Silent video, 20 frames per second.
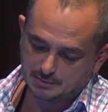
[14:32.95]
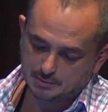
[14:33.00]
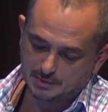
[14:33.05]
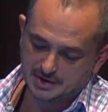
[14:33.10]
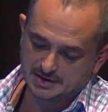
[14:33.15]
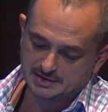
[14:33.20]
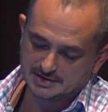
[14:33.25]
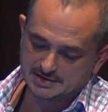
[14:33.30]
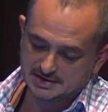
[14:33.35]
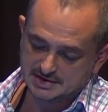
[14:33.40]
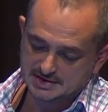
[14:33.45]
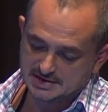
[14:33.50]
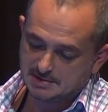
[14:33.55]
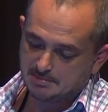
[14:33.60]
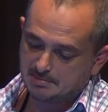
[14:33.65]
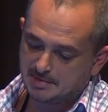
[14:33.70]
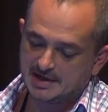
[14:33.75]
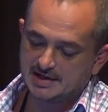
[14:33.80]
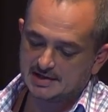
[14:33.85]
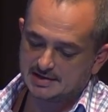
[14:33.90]
we
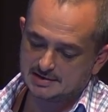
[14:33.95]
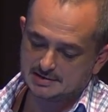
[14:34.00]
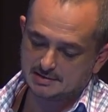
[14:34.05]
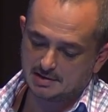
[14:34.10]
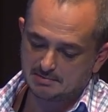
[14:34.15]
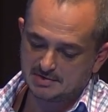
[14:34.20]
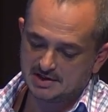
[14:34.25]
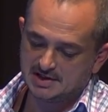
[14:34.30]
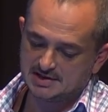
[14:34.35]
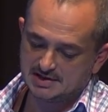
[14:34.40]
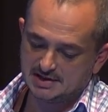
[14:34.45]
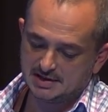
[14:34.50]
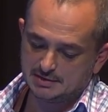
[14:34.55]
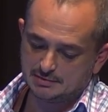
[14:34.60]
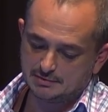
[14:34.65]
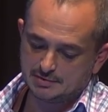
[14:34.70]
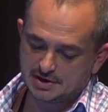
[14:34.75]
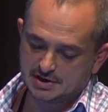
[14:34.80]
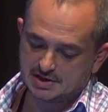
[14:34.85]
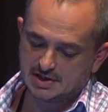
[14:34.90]
anticipate the ability
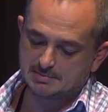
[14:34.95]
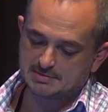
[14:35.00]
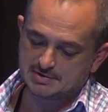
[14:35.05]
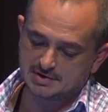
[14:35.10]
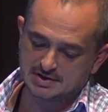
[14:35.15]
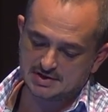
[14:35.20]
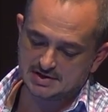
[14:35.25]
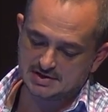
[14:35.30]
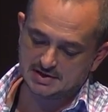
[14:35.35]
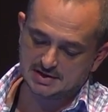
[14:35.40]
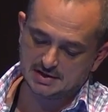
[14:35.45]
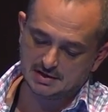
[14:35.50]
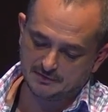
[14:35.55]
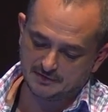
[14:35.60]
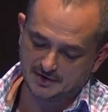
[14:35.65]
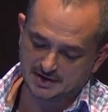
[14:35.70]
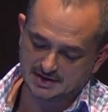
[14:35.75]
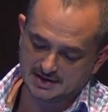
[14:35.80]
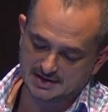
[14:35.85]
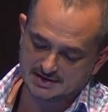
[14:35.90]
to shape the destiny of
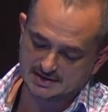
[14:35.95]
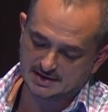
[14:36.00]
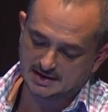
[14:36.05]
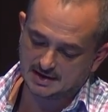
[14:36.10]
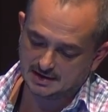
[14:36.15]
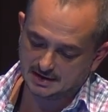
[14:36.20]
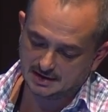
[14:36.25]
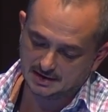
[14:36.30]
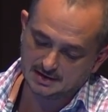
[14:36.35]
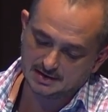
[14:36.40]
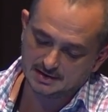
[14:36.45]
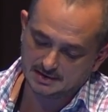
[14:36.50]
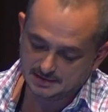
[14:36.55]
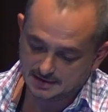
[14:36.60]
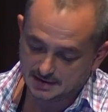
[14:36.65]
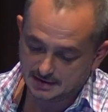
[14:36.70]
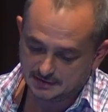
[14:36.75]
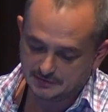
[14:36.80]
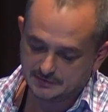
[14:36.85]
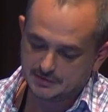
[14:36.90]
NK cell in
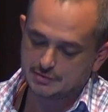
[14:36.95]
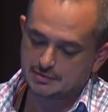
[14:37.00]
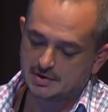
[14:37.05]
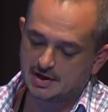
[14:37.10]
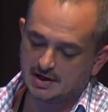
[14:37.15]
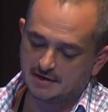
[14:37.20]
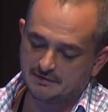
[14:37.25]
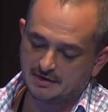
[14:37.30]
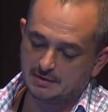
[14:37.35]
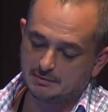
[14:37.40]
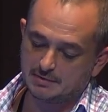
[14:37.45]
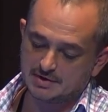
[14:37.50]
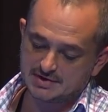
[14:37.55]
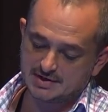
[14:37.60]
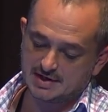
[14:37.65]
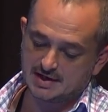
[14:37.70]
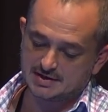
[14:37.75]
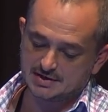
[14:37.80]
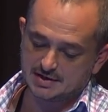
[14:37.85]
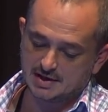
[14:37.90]
individuals living with
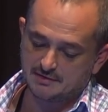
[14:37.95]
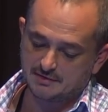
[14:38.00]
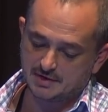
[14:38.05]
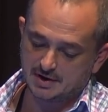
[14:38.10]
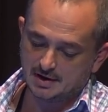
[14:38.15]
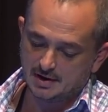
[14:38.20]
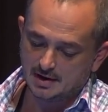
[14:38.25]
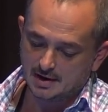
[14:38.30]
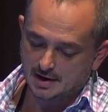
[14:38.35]
HIV,